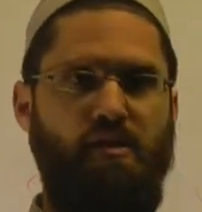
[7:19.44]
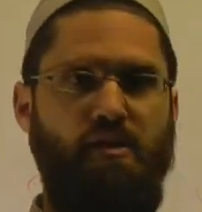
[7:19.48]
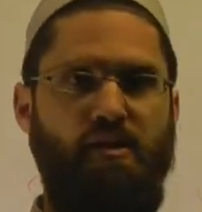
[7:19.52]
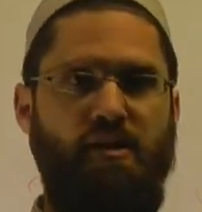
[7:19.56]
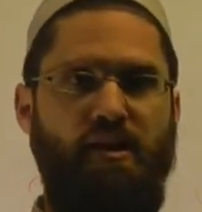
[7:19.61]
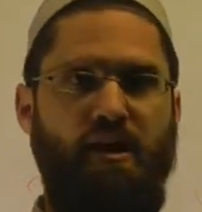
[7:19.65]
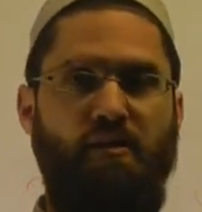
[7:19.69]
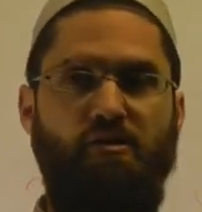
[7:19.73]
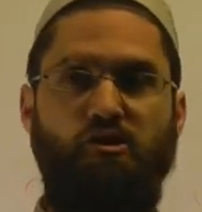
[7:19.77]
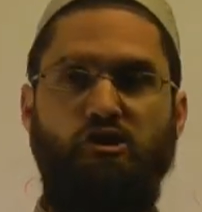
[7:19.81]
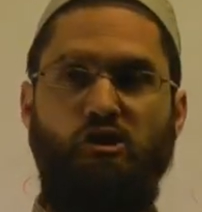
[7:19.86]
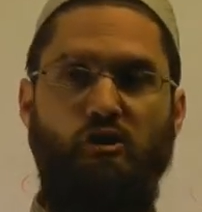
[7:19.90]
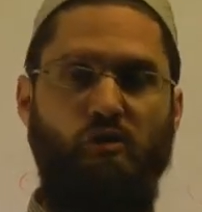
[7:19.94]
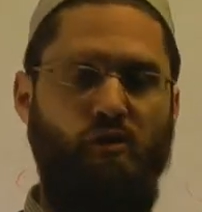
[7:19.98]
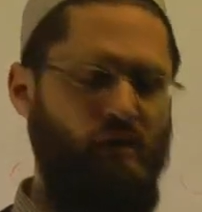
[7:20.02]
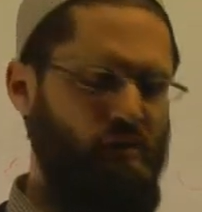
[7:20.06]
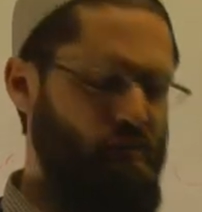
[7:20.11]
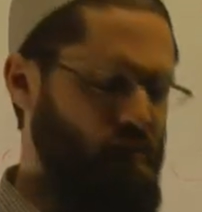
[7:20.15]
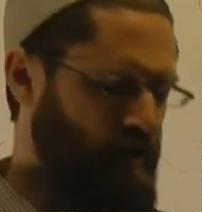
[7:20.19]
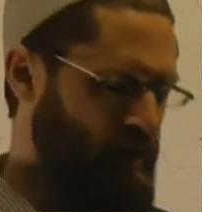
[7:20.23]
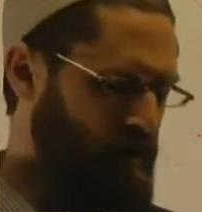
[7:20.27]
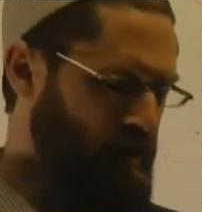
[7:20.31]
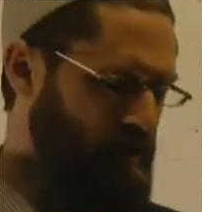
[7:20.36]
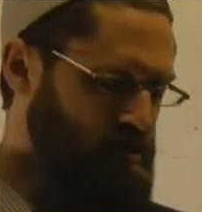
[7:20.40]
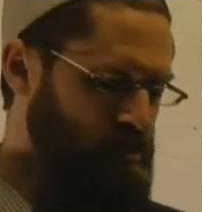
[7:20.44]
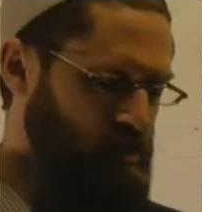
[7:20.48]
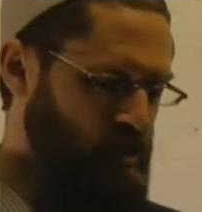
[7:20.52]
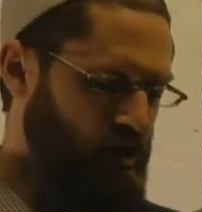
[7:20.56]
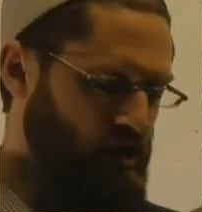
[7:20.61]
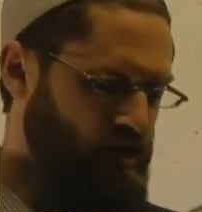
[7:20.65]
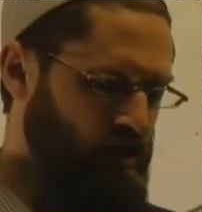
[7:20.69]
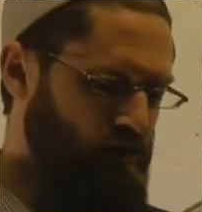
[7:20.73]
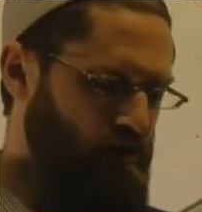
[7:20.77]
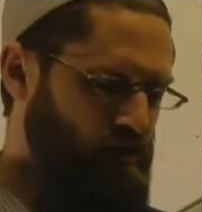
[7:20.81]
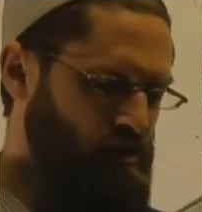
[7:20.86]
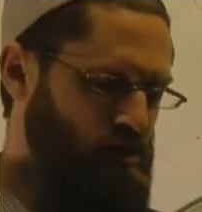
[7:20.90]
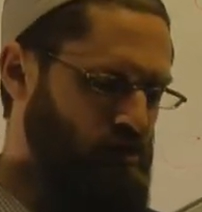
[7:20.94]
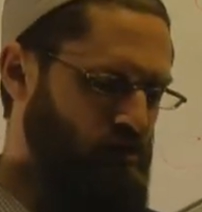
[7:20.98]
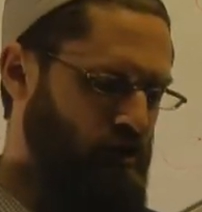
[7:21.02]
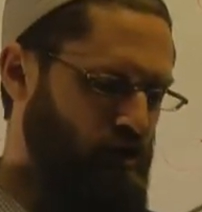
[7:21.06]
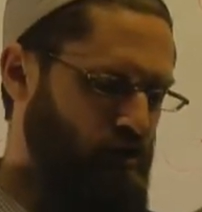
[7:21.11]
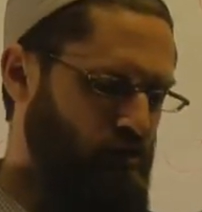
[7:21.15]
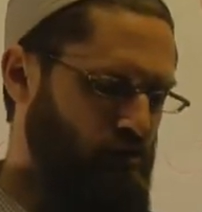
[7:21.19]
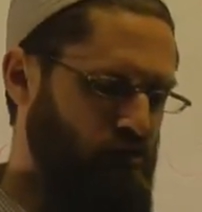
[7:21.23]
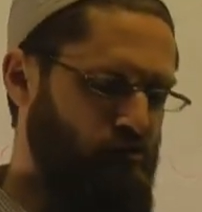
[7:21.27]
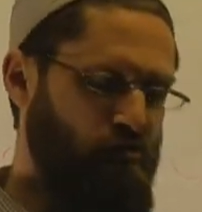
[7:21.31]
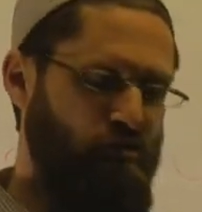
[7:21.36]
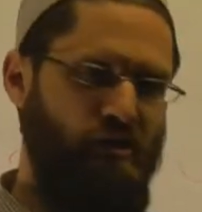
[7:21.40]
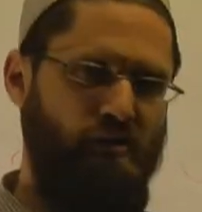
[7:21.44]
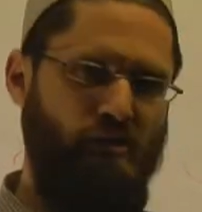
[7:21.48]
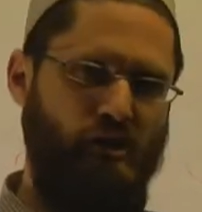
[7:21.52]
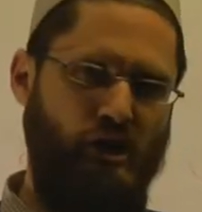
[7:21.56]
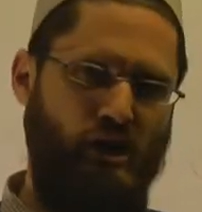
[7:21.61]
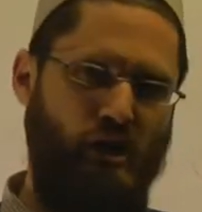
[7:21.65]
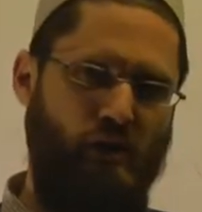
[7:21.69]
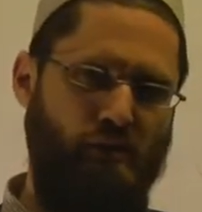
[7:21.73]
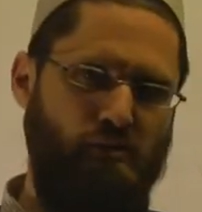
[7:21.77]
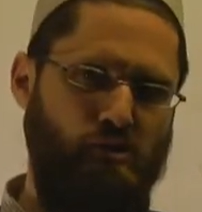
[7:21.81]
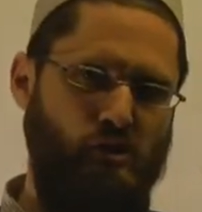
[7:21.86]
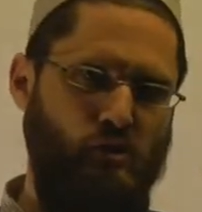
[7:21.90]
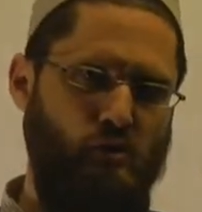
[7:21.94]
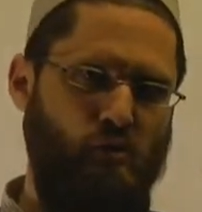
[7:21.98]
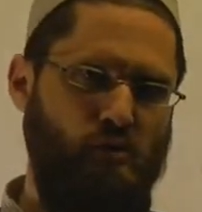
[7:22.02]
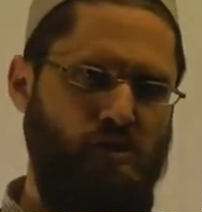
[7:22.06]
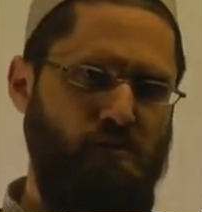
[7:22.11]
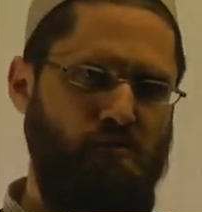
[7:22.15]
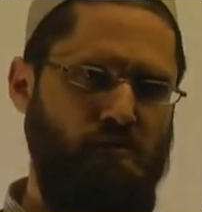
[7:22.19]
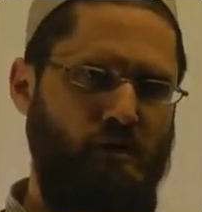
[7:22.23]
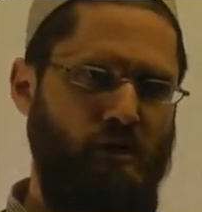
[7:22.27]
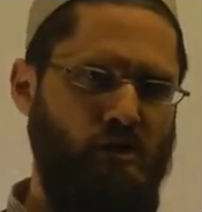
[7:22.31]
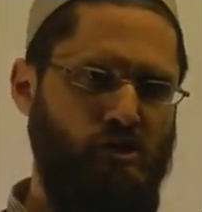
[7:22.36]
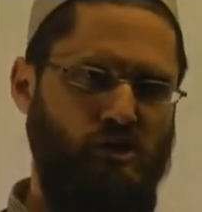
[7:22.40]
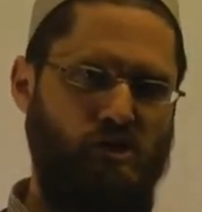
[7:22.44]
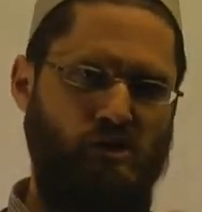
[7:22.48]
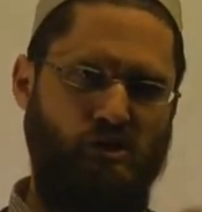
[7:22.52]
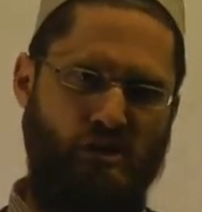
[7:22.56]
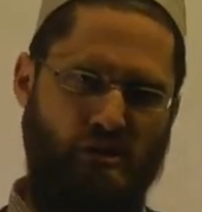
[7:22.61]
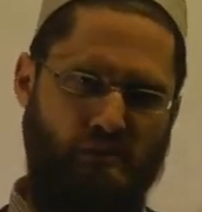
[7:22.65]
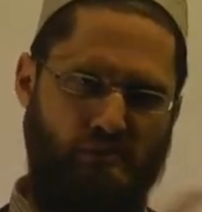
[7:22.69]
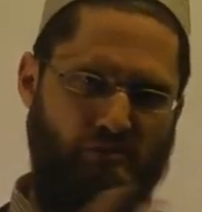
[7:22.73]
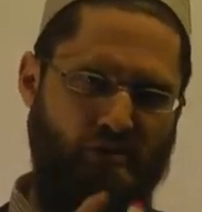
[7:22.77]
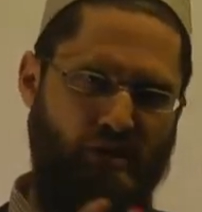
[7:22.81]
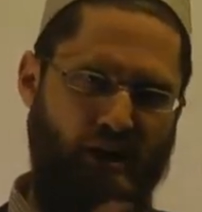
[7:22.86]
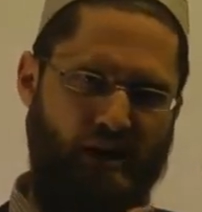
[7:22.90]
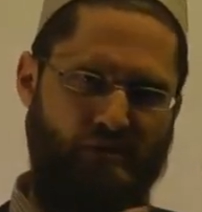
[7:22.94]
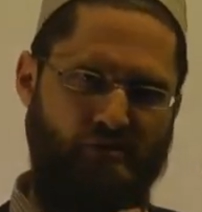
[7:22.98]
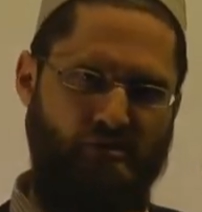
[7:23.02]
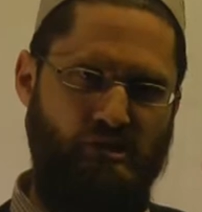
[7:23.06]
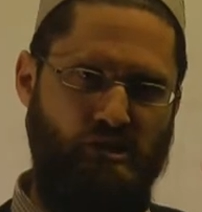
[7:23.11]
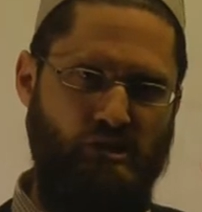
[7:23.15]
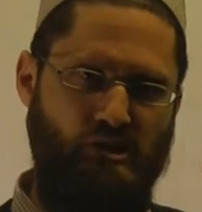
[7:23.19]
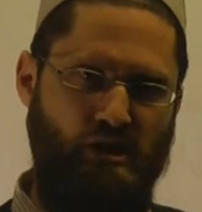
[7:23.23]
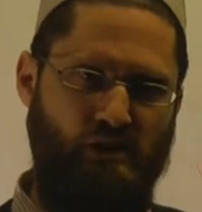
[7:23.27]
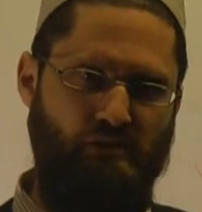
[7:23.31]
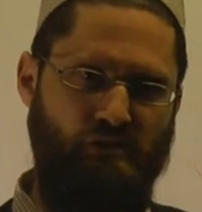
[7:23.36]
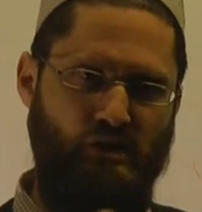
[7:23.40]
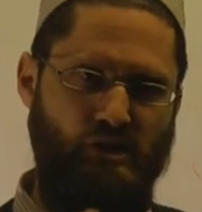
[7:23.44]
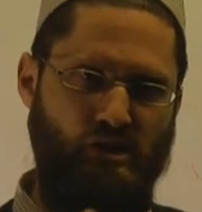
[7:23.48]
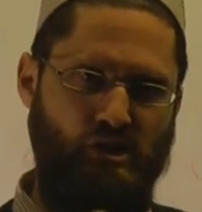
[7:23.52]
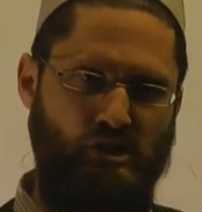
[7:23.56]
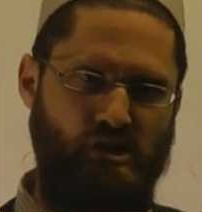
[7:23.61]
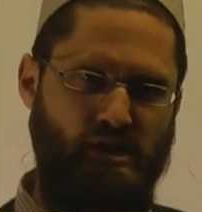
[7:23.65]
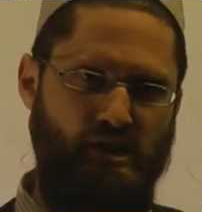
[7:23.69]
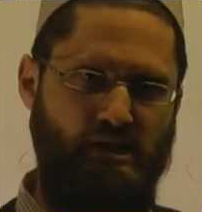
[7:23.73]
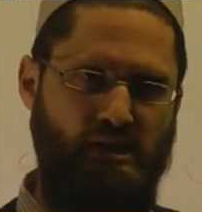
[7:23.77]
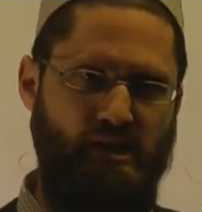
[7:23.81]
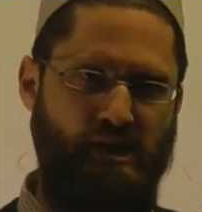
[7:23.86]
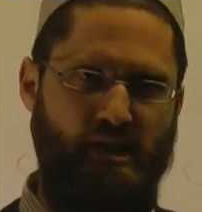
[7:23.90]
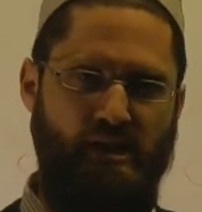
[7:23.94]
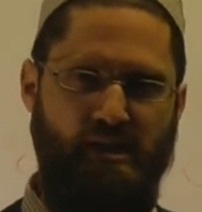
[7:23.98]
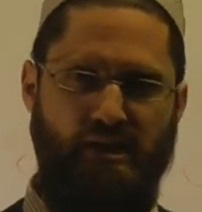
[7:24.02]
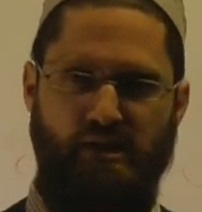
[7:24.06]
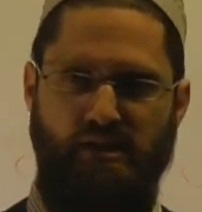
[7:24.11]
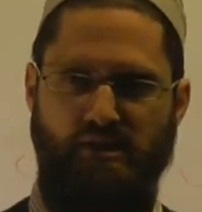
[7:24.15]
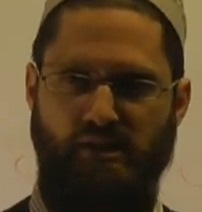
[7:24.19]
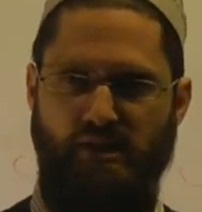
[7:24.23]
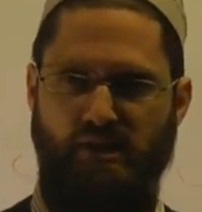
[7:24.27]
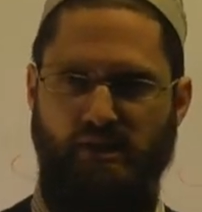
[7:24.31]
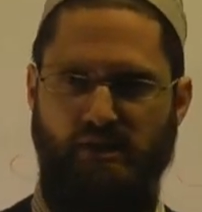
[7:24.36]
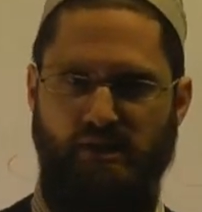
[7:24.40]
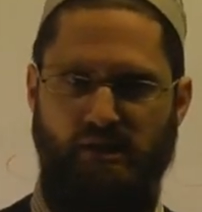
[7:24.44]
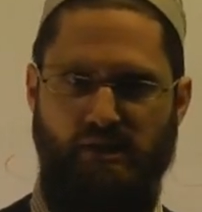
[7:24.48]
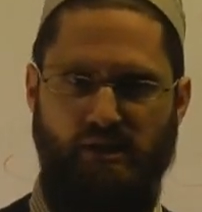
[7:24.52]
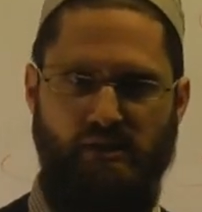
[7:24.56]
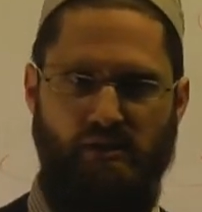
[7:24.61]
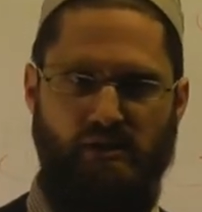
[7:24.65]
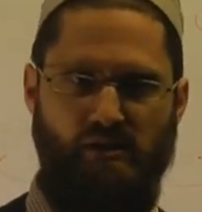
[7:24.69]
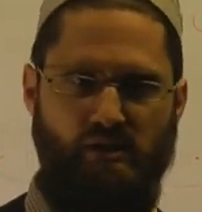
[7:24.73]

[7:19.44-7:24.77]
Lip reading: Now, so I know it's 9:03. I'm going to go up to quarter past because of the prayer and stuff. I just need to get these things in.